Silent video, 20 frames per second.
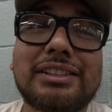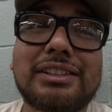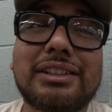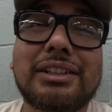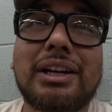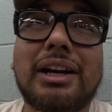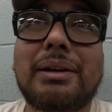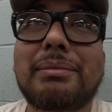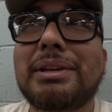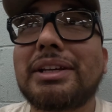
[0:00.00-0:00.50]

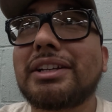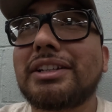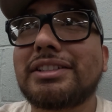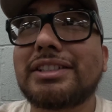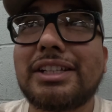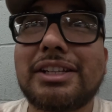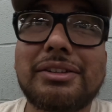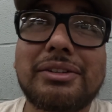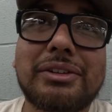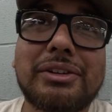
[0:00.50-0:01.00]
I mean,
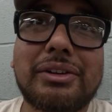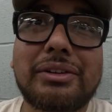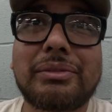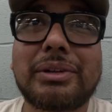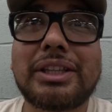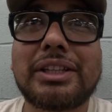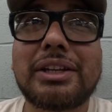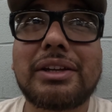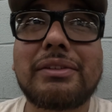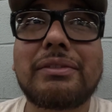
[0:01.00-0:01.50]
continue
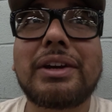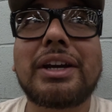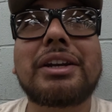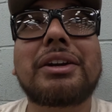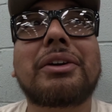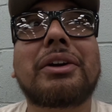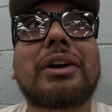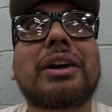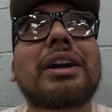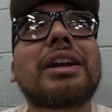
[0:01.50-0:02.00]
with the
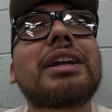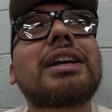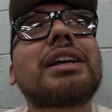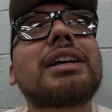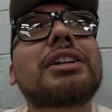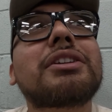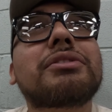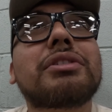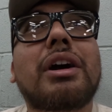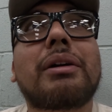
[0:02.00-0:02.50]
event or
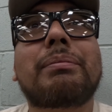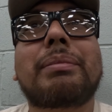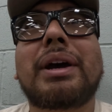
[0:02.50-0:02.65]
drop